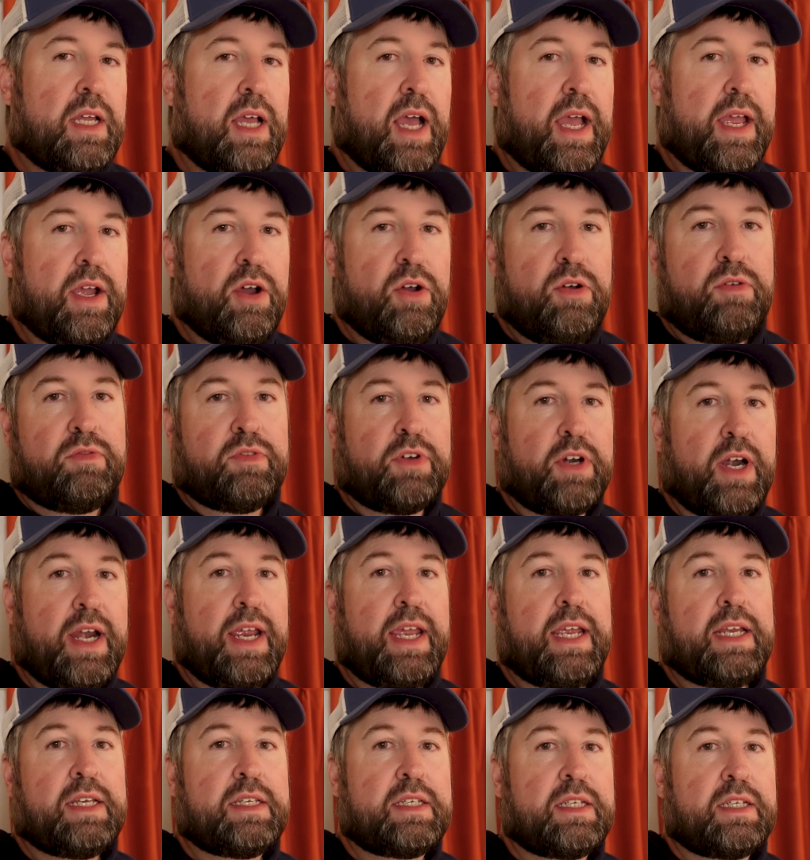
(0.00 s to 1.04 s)
I
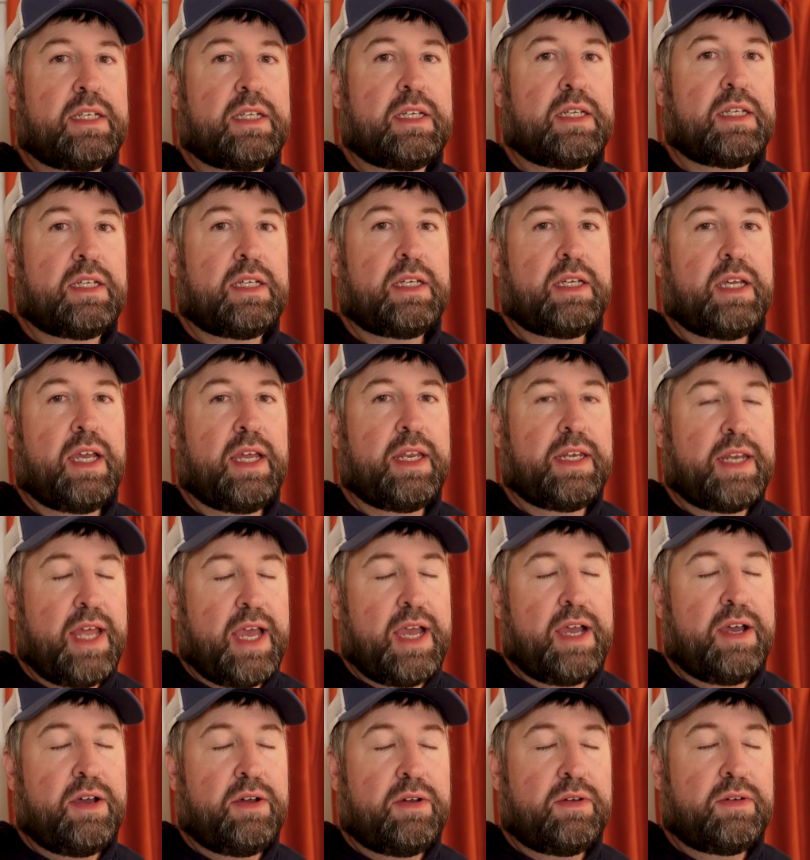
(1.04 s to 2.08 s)
overate, and
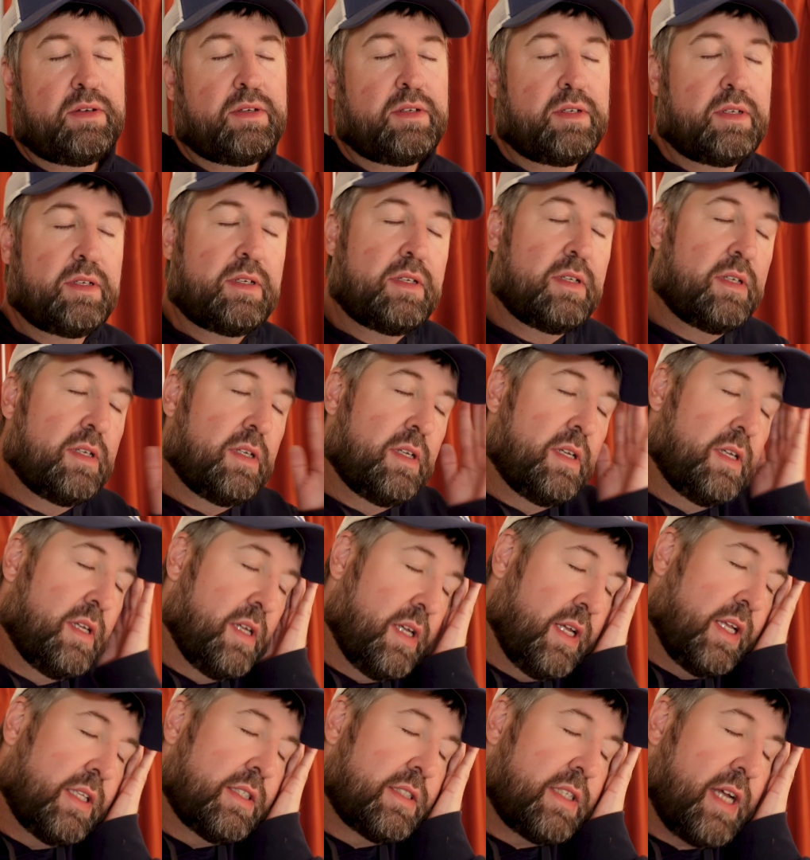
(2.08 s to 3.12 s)
now
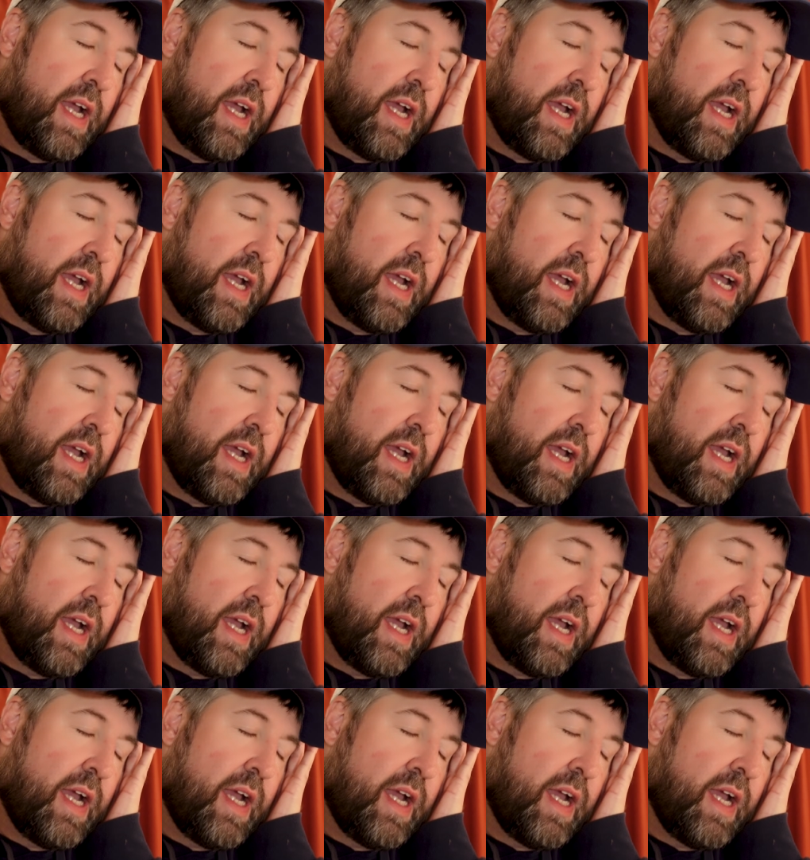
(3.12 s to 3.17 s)
it's